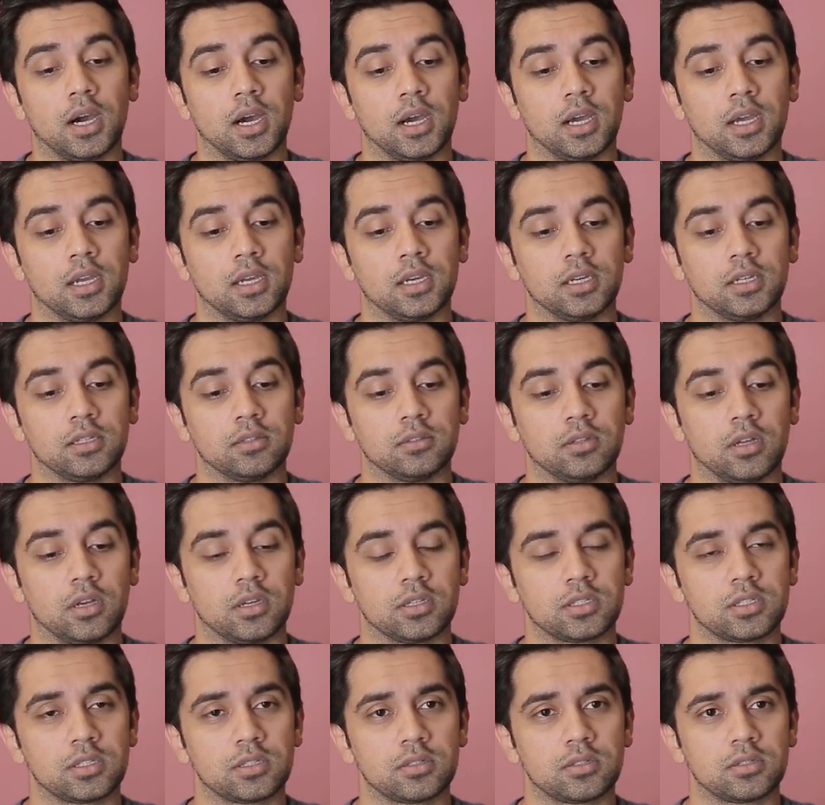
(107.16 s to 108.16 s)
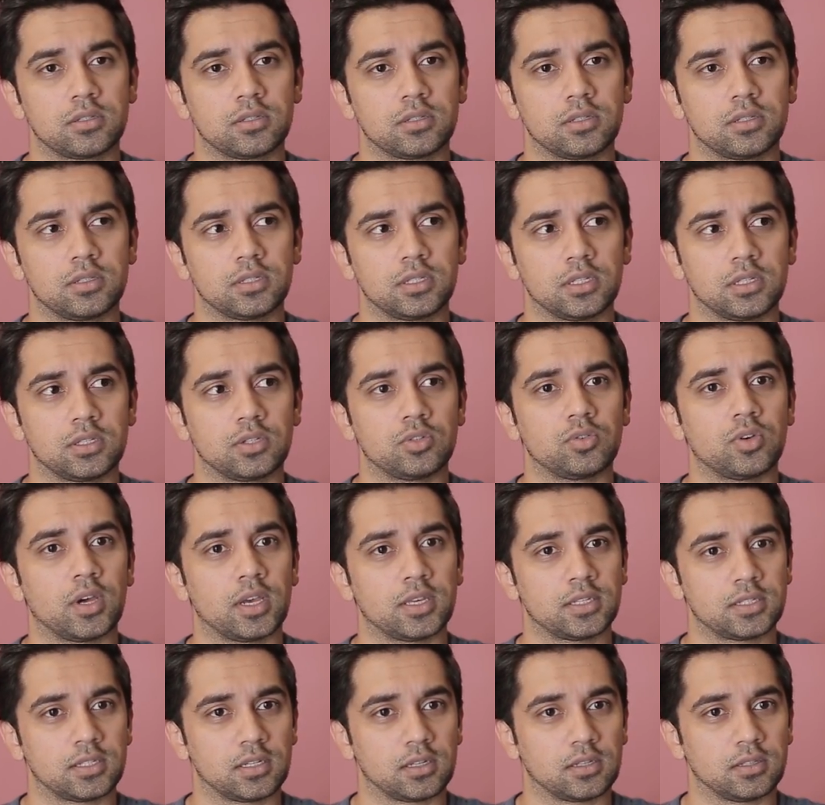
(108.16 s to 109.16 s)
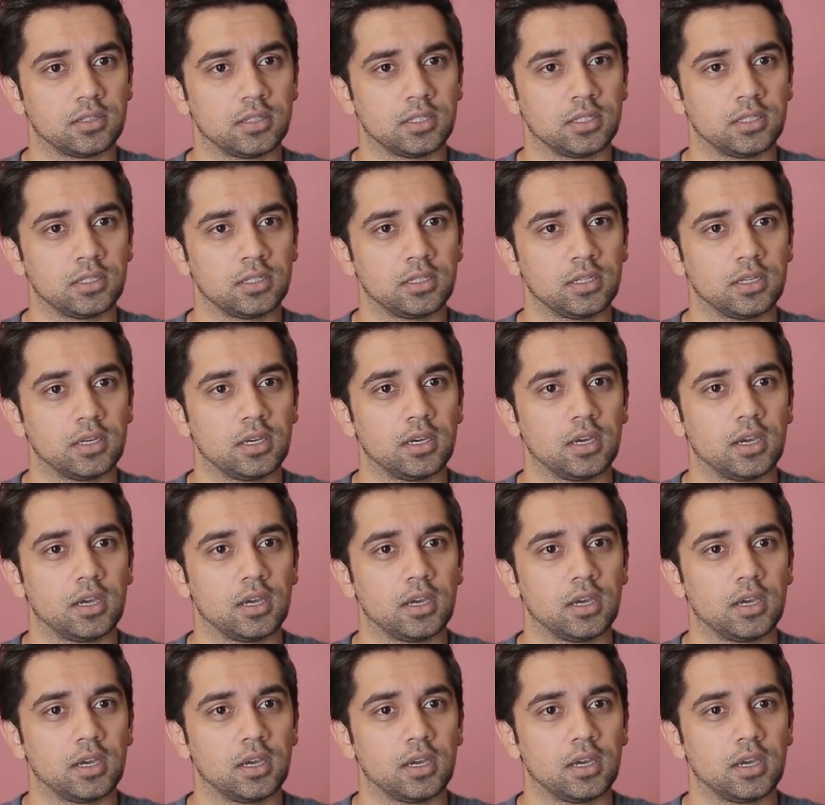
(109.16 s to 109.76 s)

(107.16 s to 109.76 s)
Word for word: I lost it drastically.